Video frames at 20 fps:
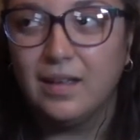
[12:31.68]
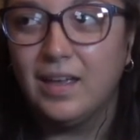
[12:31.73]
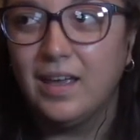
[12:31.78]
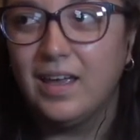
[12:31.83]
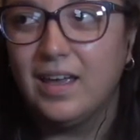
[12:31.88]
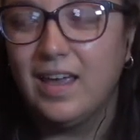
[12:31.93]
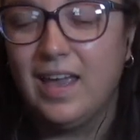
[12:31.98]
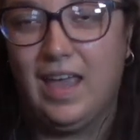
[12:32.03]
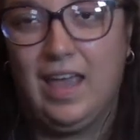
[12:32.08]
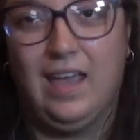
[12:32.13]

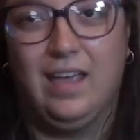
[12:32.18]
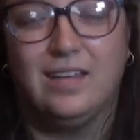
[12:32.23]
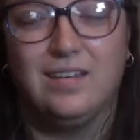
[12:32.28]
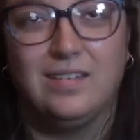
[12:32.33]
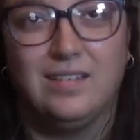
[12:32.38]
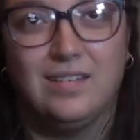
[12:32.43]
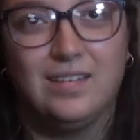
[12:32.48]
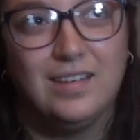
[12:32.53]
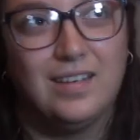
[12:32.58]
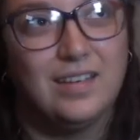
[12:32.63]

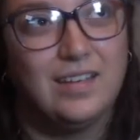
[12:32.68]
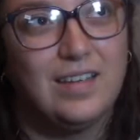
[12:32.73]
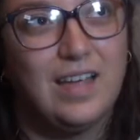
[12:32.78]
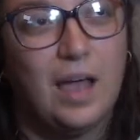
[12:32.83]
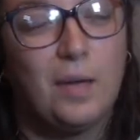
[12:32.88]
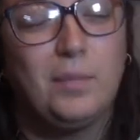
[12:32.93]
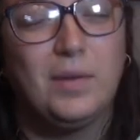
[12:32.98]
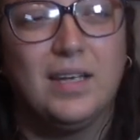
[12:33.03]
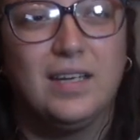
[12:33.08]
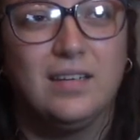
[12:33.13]
and I
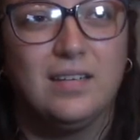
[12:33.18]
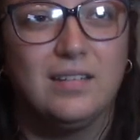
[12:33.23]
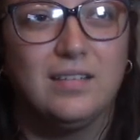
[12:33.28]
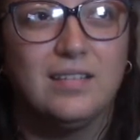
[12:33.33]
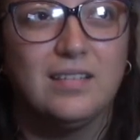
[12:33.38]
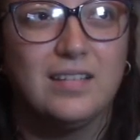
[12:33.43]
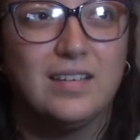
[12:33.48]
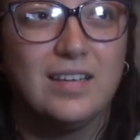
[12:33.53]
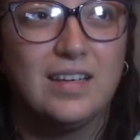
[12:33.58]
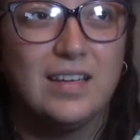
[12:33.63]
mean,
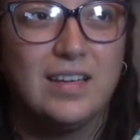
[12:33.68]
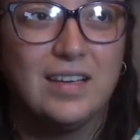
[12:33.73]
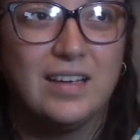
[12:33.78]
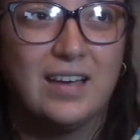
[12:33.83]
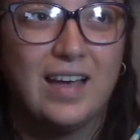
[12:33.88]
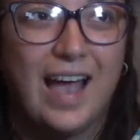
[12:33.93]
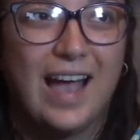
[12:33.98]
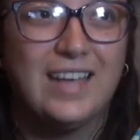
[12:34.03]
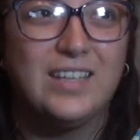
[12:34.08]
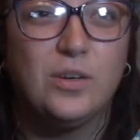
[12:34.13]

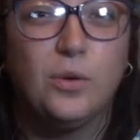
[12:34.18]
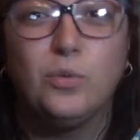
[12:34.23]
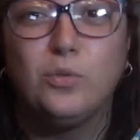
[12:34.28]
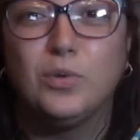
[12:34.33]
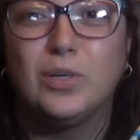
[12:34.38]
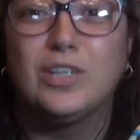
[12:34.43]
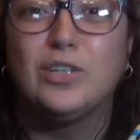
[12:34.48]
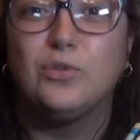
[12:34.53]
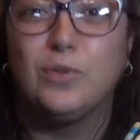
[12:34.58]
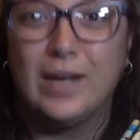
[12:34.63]
I don't
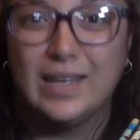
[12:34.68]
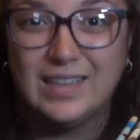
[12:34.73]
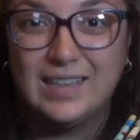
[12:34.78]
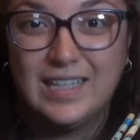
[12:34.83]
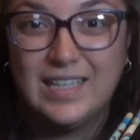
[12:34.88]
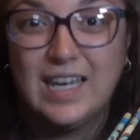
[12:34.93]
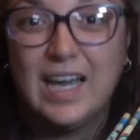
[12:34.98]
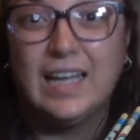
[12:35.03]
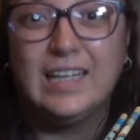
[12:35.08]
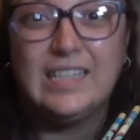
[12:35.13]
regret
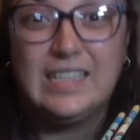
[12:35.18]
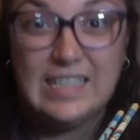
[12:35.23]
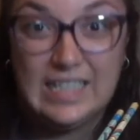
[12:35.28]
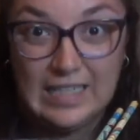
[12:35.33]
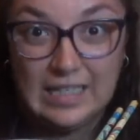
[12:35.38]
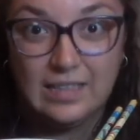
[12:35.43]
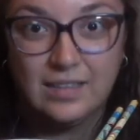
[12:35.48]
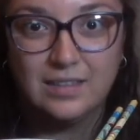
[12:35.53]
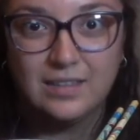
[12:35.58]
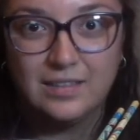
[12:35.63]
the
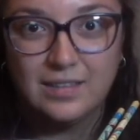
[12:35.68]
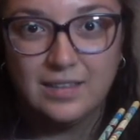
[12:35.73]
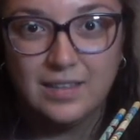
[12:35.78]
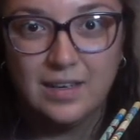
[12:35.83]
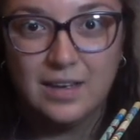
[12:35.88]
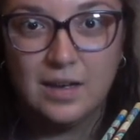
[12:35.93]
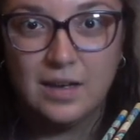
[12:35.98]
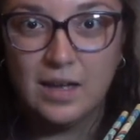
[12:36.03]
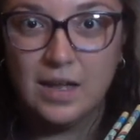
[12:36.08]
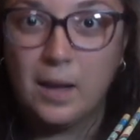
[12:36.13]
idea,
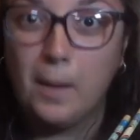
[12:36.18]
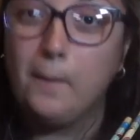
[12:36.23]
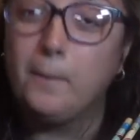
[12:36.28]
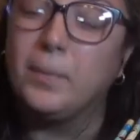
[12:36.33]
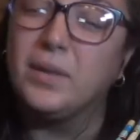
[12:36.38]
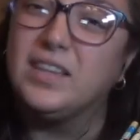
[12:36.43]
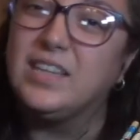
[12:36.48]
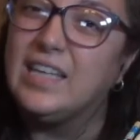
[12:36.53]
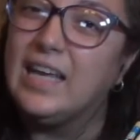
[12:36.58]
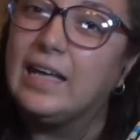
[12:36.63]

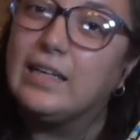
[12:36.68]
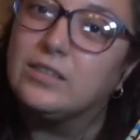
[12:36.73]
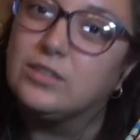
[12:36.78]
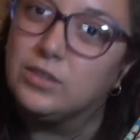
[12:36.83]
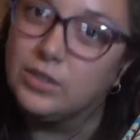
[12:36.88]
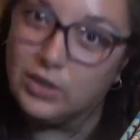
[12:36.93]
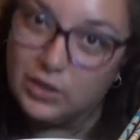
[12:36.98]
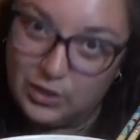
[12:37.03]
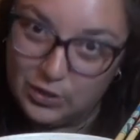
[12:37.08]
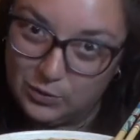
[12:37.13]
but the
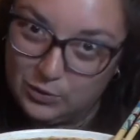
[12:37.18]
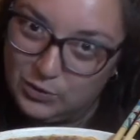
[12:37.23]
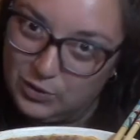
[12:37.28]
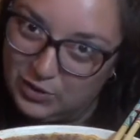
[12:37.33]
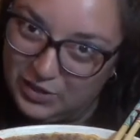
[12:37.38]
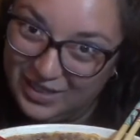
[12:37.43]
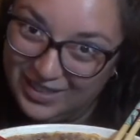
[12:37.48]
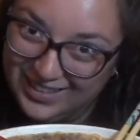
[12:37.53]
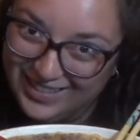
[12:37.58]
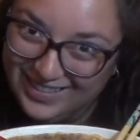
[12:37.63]
execution.
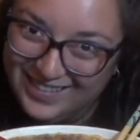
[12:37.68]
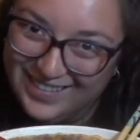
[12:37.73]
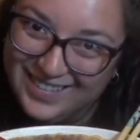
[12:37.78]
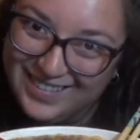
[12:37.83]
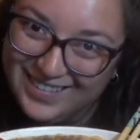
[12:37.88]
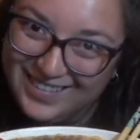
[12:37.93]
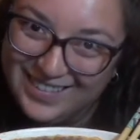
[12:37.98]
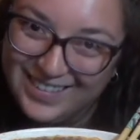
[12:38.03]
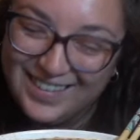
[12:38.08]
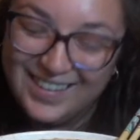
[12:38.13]

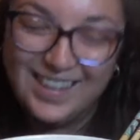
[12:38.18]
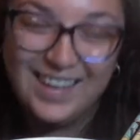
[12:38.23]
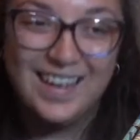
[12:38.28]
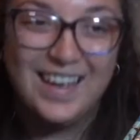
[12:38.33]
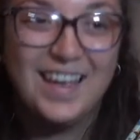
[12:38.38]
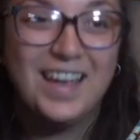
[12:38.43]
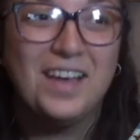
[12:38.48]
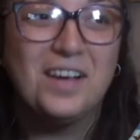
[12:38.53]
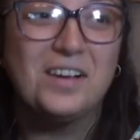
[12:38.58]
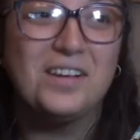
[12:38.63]

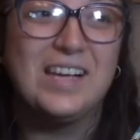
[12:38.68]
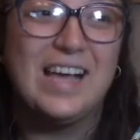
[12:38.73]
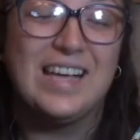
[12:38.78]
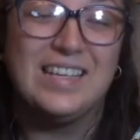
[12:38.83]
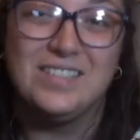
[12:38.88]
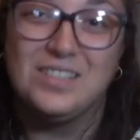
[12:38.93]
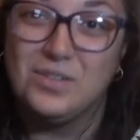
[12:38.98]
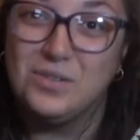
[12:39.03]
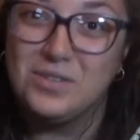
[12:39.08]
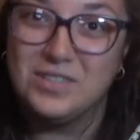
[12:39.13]
As
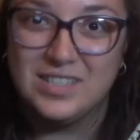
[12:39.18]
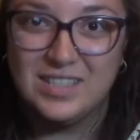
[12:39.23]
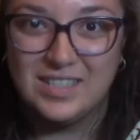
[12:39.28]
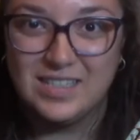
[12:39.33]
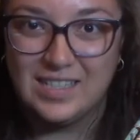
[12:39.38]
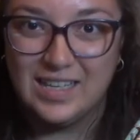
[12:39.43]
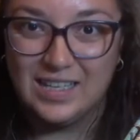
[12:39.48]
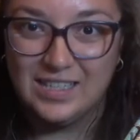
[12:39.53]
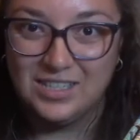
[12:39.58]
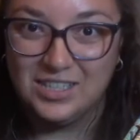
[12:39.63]
soon as she
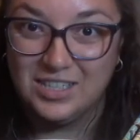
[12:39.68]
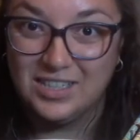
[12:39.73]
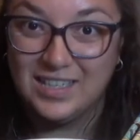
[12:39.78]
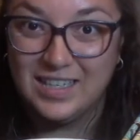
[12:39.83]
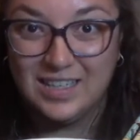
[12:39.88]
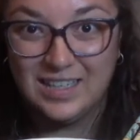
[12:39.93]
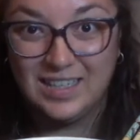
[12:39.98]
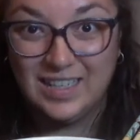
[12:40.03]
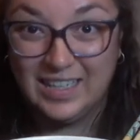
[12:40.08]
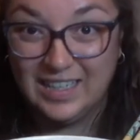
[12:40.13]
said
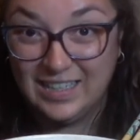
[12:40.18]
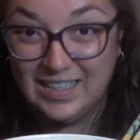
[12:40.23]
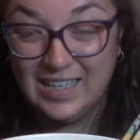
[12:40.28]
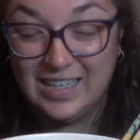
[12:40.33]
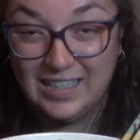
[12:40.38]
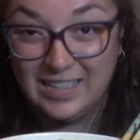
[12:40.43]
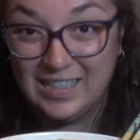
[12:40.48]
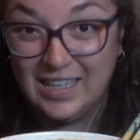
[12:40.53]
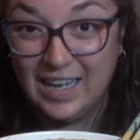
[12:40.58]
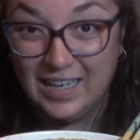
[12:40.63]
he
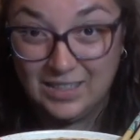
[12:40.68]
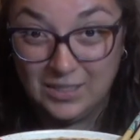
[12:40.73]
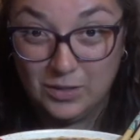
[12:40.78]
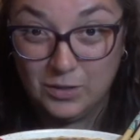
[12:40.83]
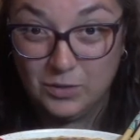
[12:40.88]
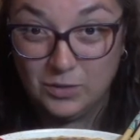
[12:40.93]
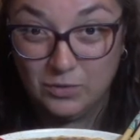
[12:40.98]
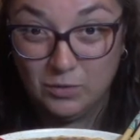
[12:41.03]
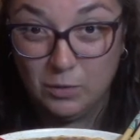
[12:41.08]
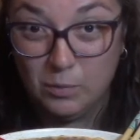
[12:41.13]
did
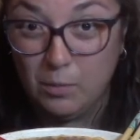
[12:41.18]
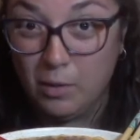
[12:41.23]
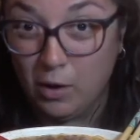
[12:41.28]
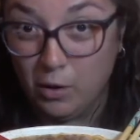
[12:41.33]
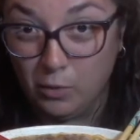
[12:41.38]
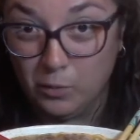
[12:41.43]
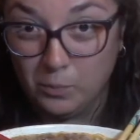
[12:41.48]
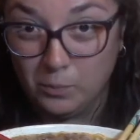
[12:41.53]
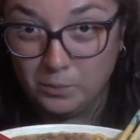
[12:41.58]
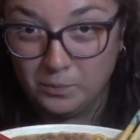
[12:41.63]
tattoos from home,